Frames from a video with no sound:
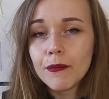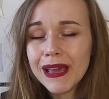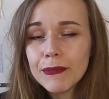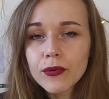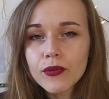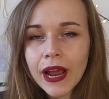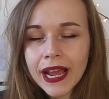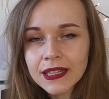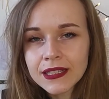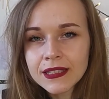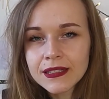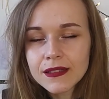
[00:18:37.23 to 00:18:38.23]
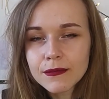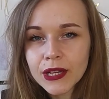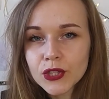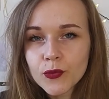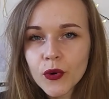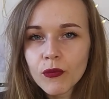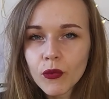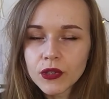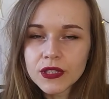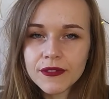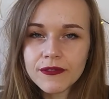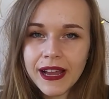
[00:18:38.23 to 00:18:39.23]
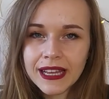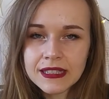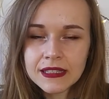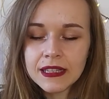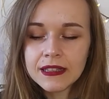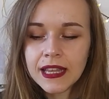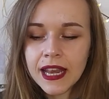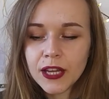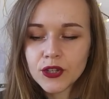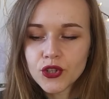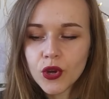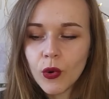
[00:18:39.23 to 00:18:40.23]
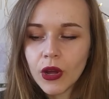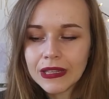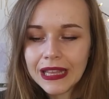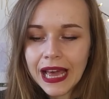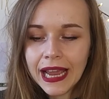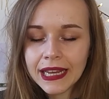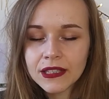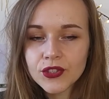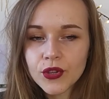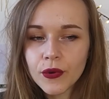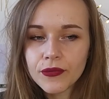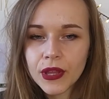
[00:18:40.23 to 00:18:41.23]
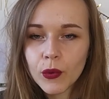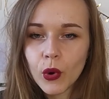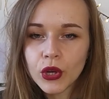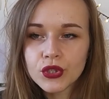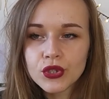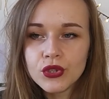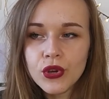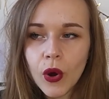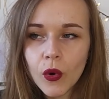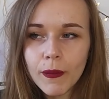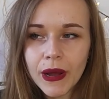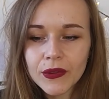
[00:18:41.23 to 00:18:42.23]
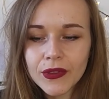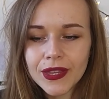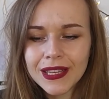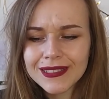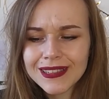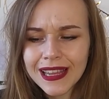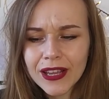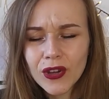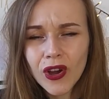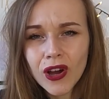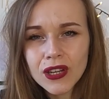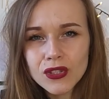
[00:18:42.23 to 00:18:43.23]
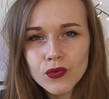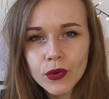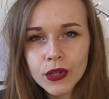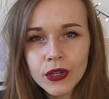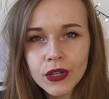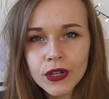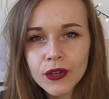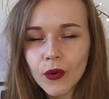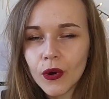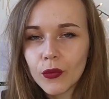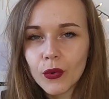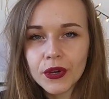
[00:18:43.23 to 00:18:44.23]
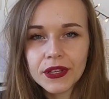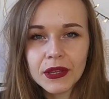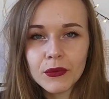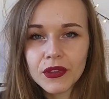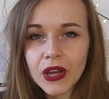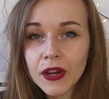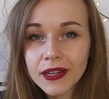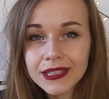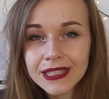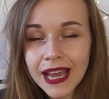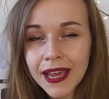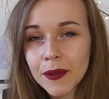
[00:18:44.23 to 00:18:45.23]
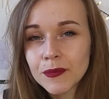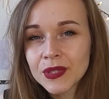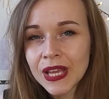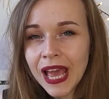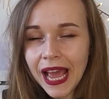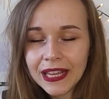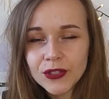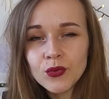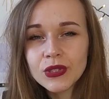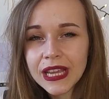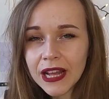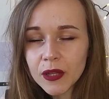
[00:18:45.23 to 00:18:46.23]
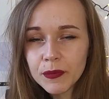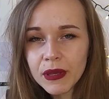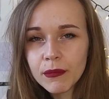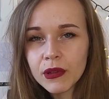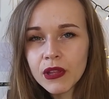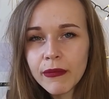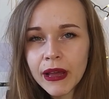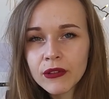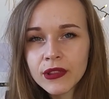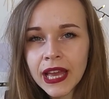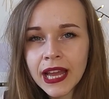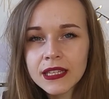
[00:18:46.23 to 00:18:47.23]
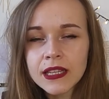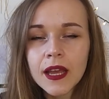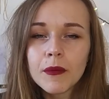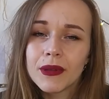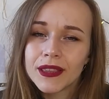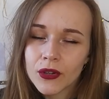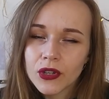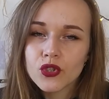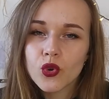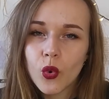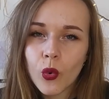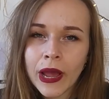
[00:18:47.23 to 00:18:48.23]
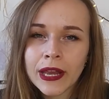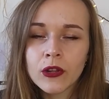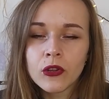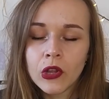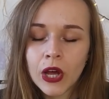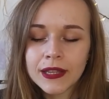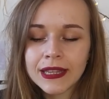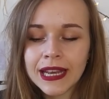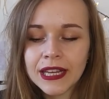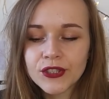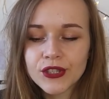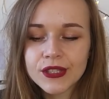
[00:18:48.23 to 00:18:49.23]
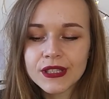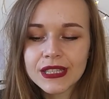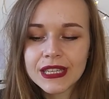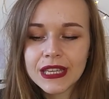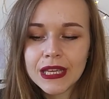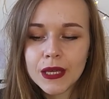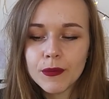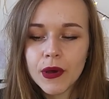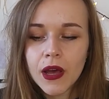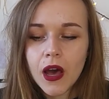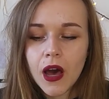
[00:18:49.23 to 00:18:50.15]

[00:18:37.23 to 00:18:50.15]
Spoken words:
My practice is much more multifaceted than I show online. So if they want to know about things like goddess work or working with archetypes, I do tell people about that, but there is quite a lot that I just keep